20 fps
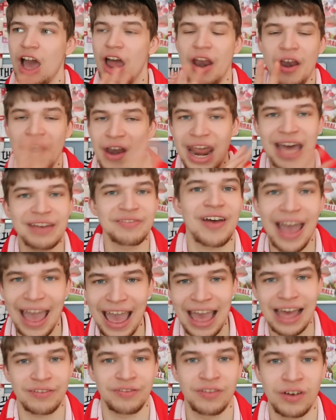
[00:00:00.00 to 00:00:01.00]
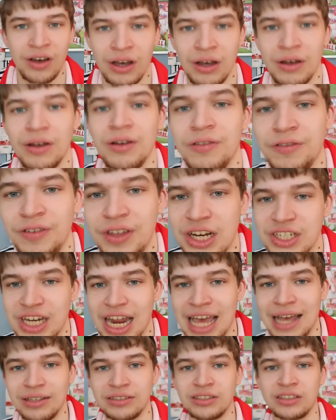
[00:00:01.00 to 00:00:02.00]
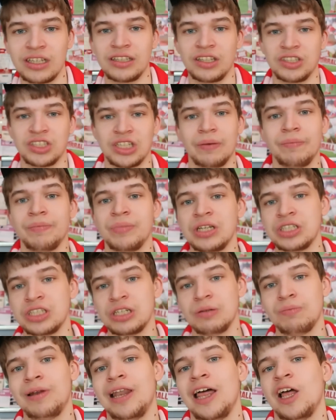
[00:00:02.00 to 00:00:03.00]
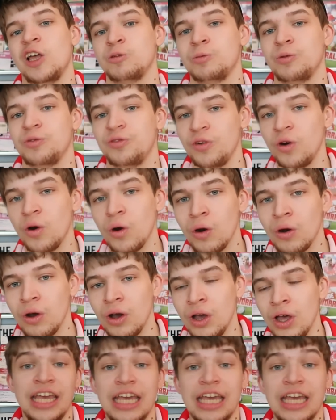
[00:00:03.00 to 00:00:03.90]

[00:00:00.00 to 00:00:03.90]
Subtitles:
never ever finished outside the Championship playoffs before.